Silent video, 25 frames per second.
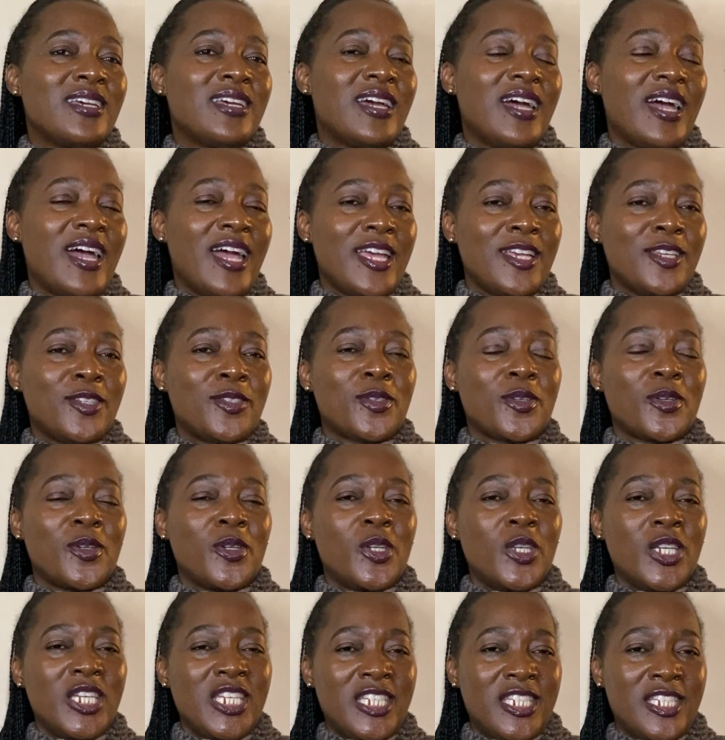
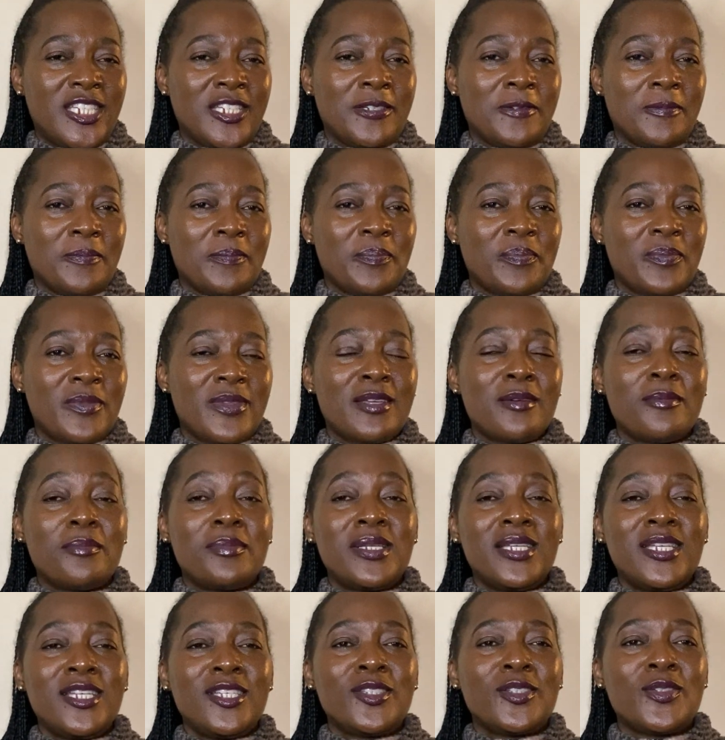isolation.
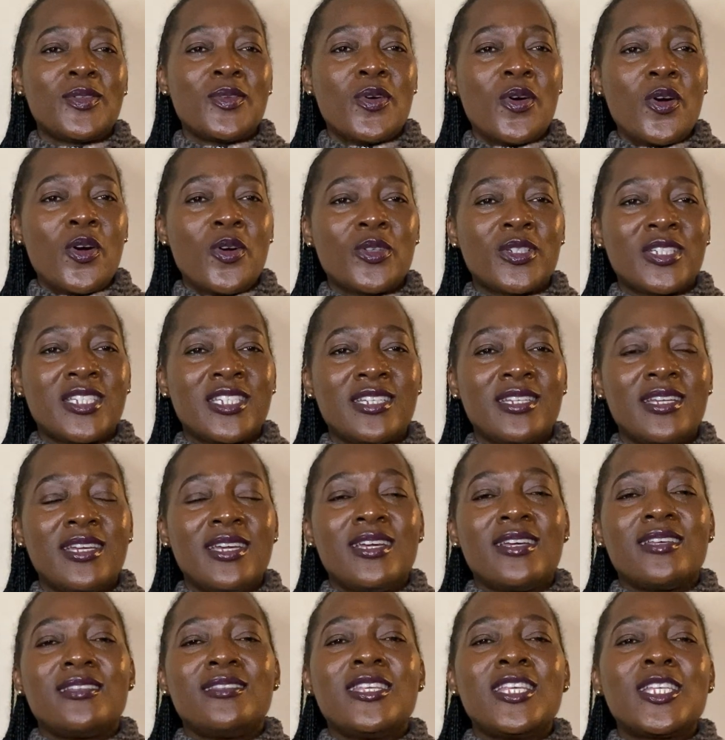Please note,
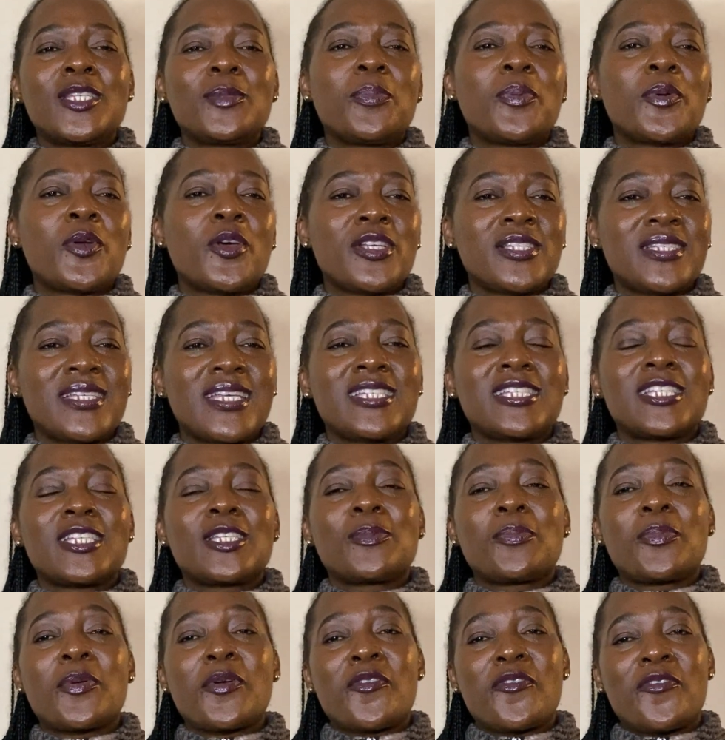this process is
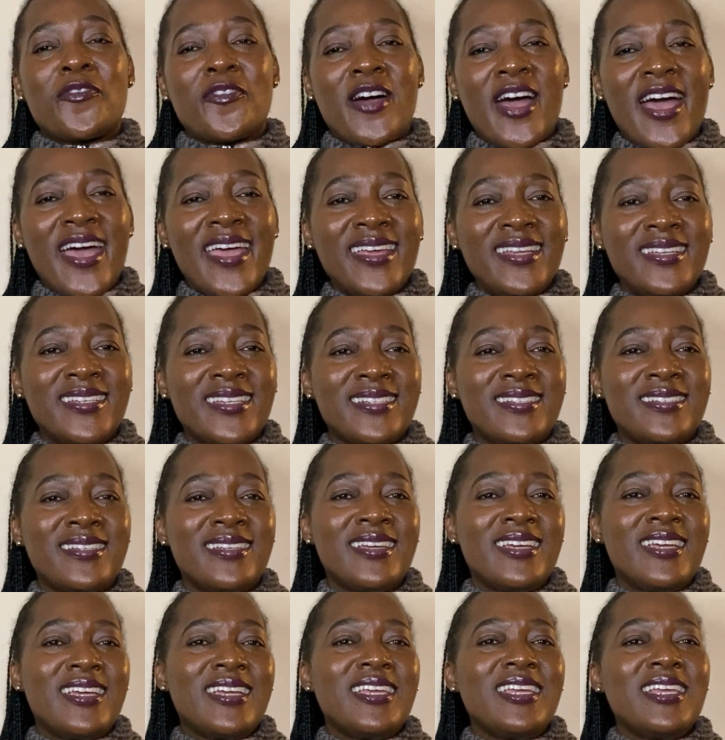provided
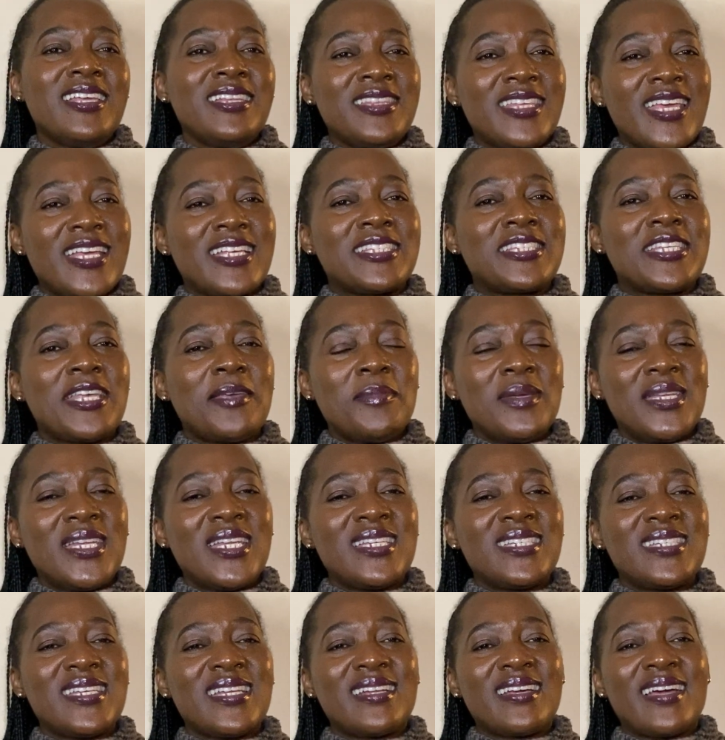in the
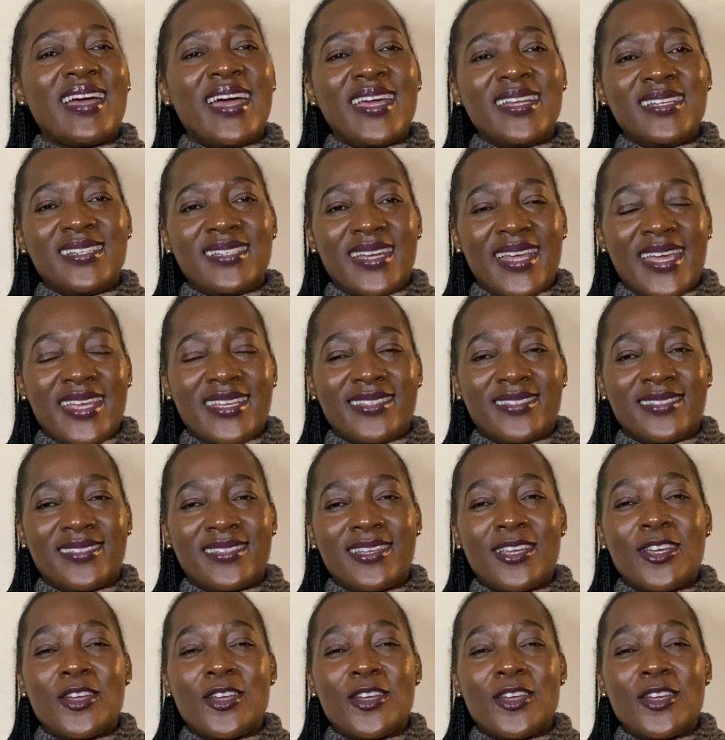examination guidelines.